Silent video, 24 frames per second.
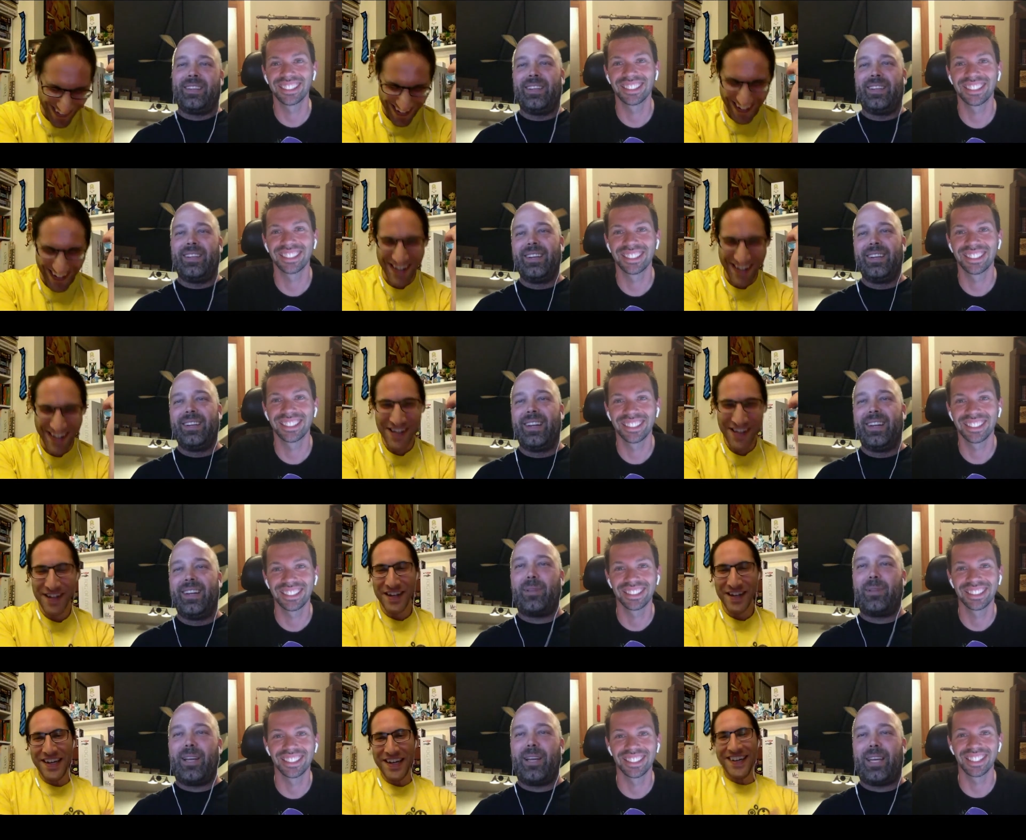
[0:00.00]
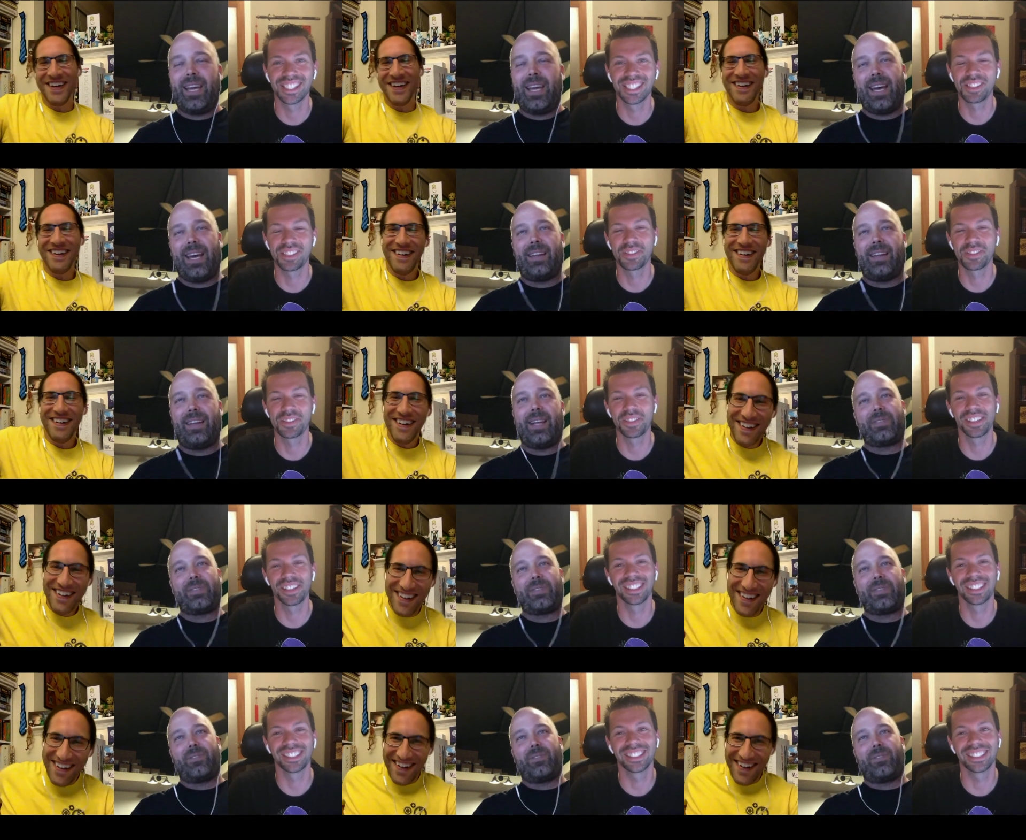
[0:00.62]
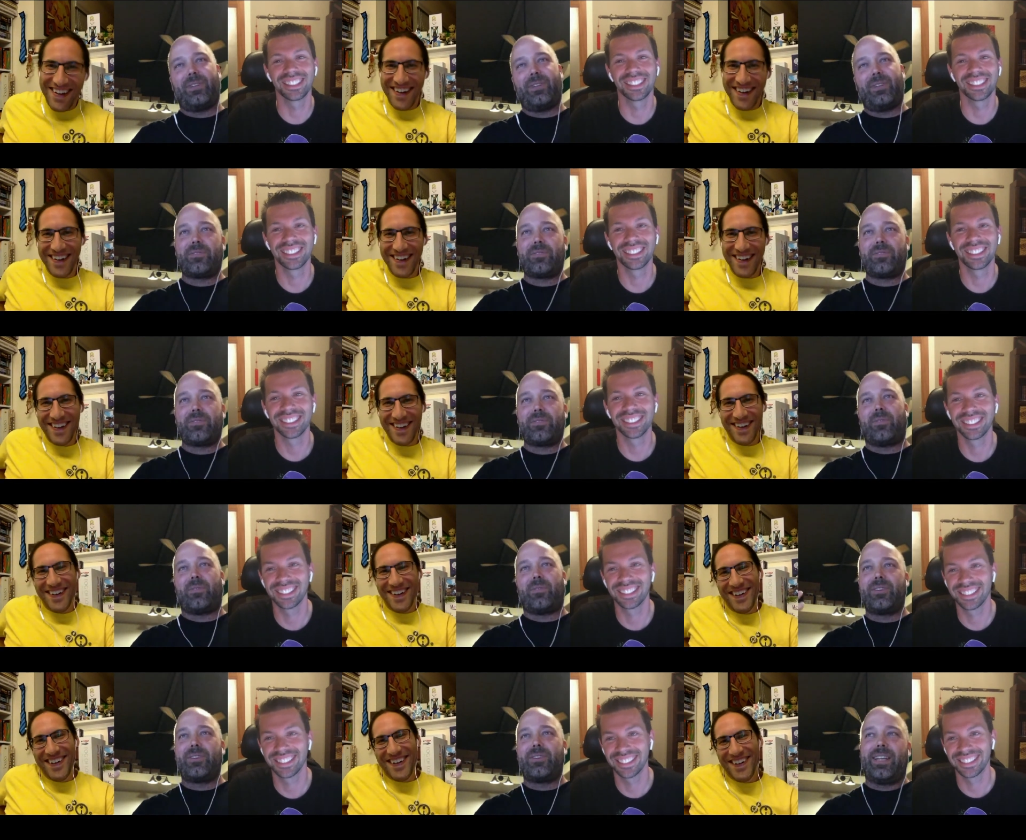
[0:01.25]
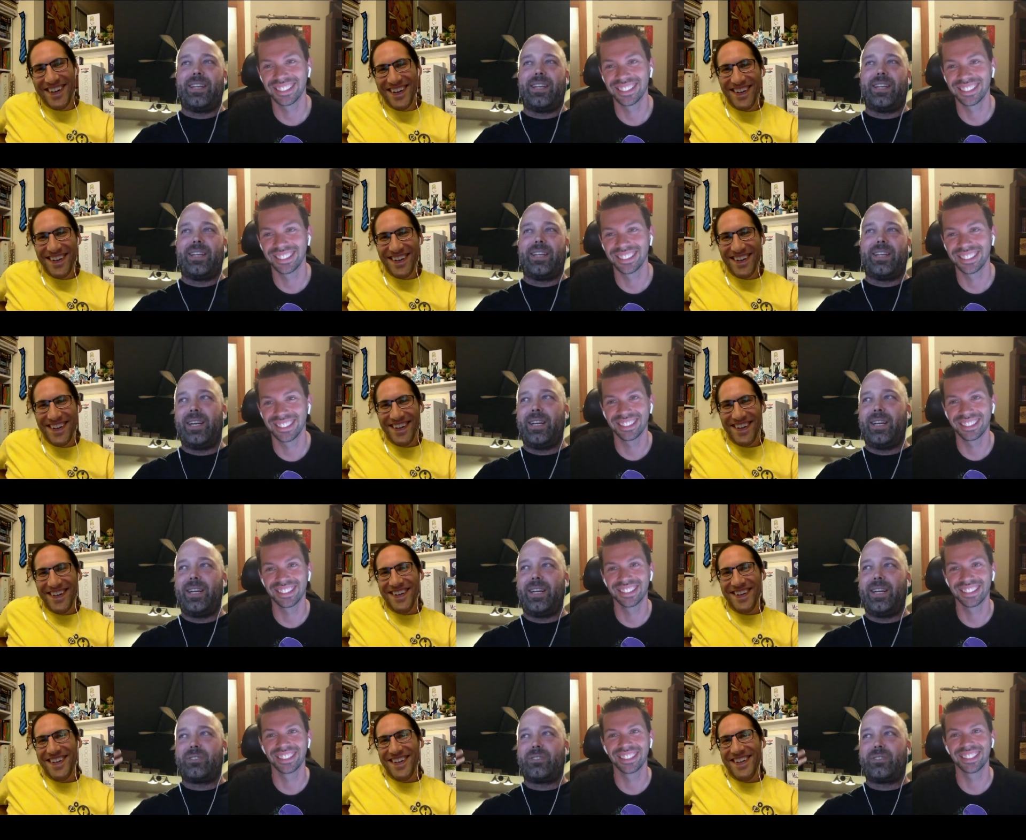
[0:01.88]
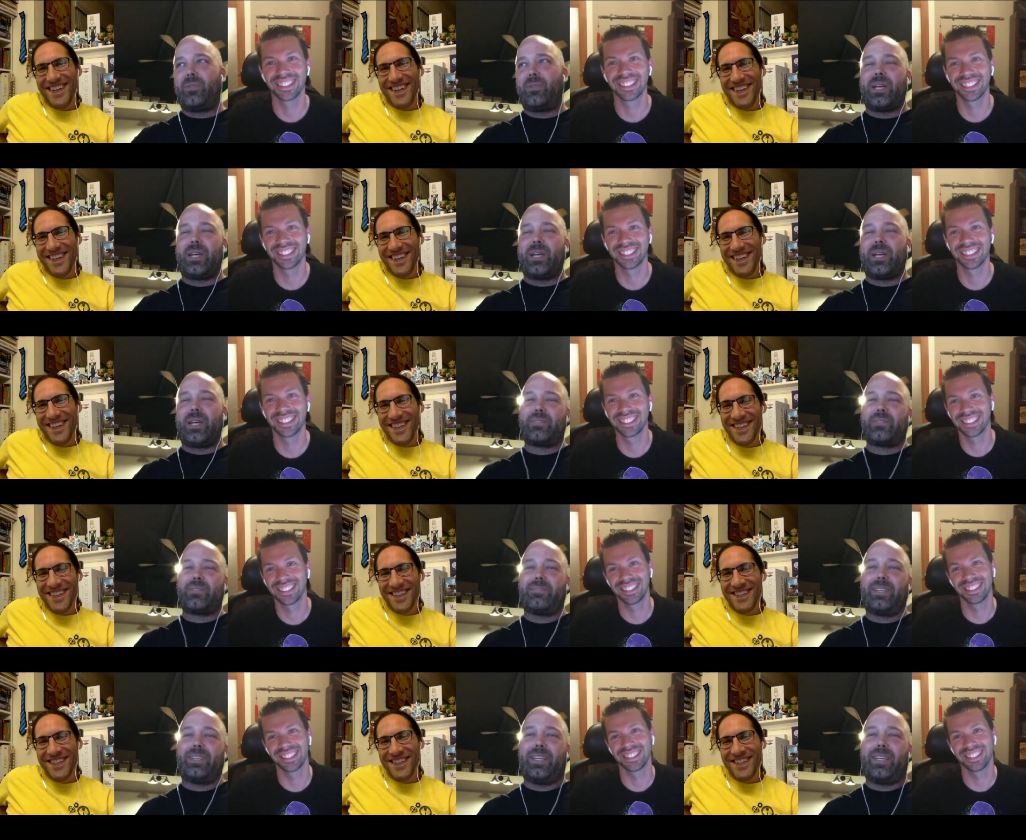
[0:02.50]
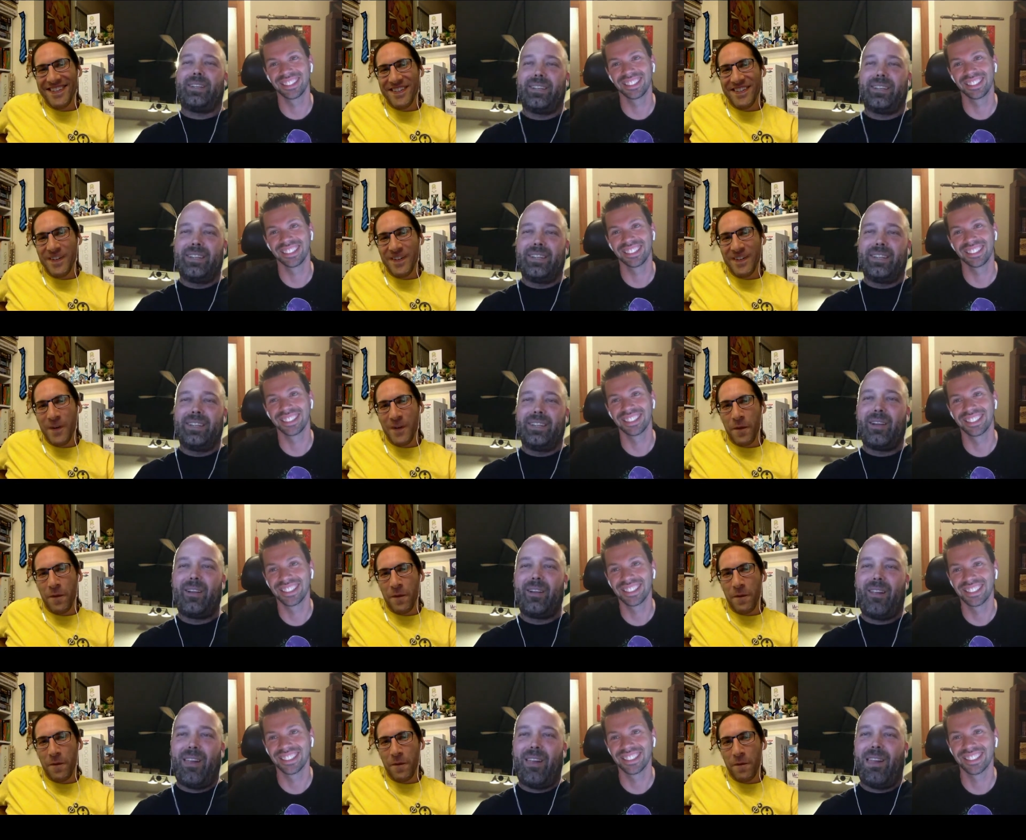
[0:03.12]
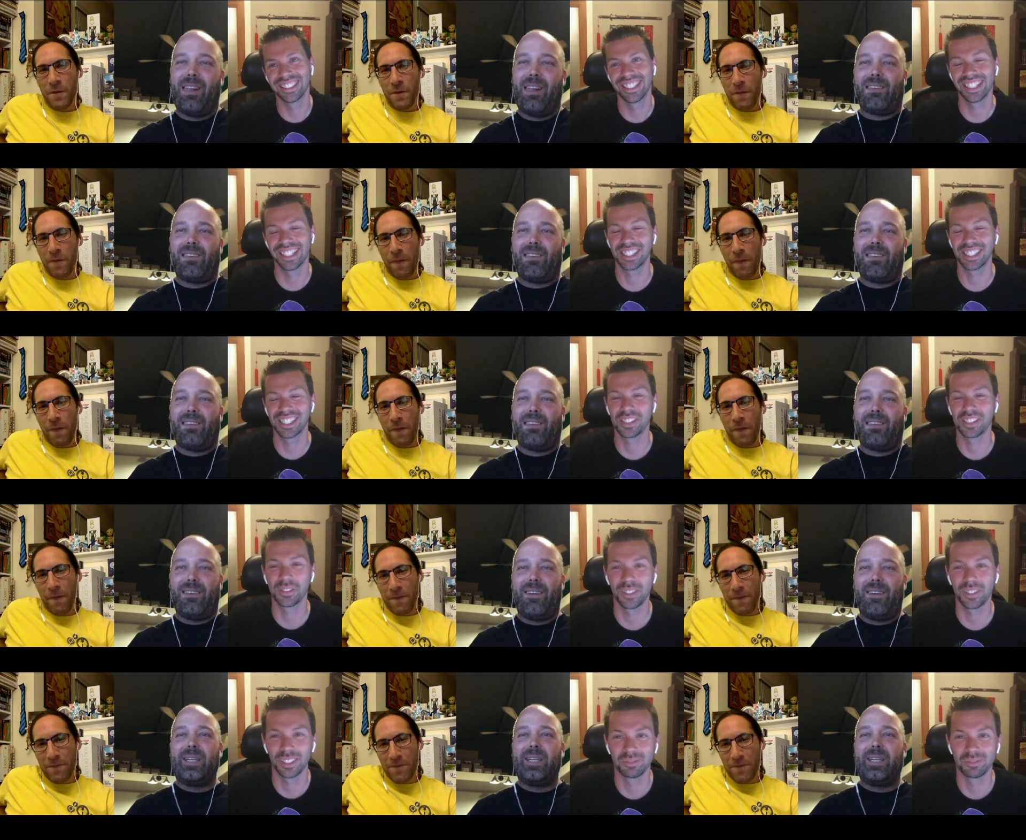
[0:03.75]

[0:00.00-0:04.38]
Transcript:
Speaker 1: and I'm like, yeah, that's for Dice Forge. And I did it in 2015. That's